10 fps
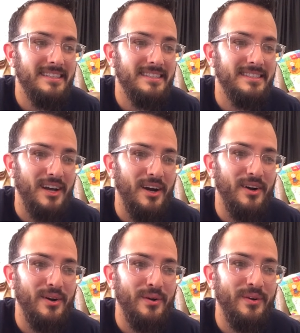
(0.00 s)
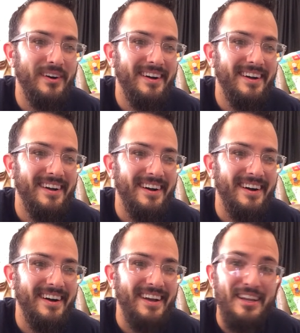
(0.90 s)
So
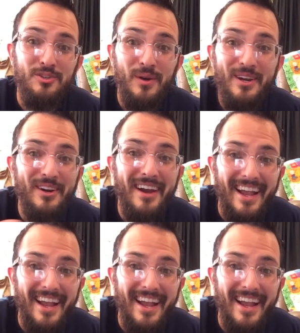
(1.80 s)
enjoy your